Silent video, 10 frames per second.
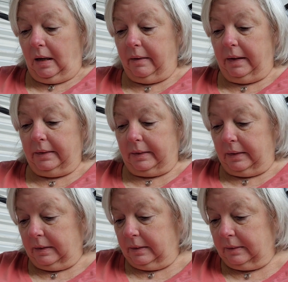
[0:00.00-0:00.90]
Alright.
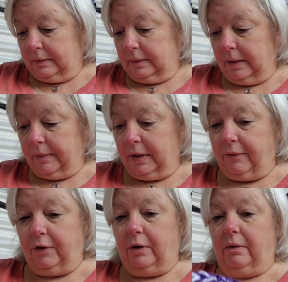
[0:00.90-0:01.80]
Now we
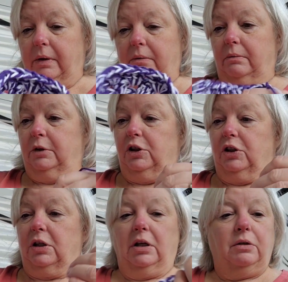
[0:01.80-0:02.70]
gotta figure out
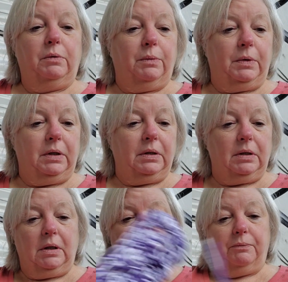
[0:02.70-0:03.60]
which side do we want
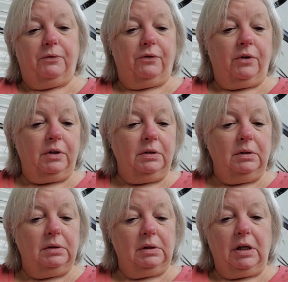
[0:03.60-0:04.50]
up front.
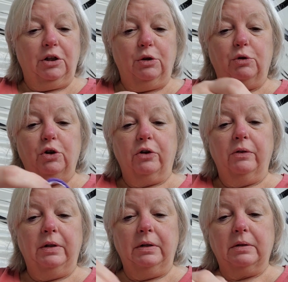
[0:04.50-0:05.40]
I do
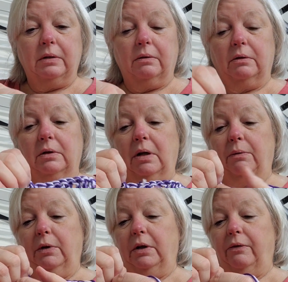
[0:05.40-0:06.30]
turn these, so there's
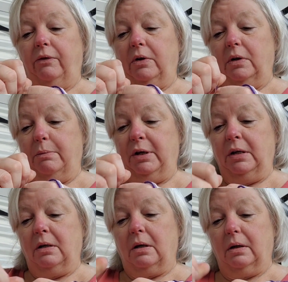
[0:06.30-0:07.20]
not really a front and a
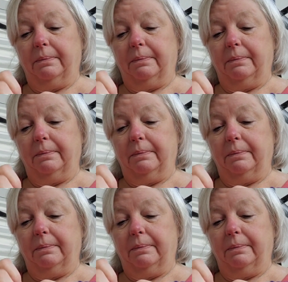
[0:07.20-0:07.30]
back.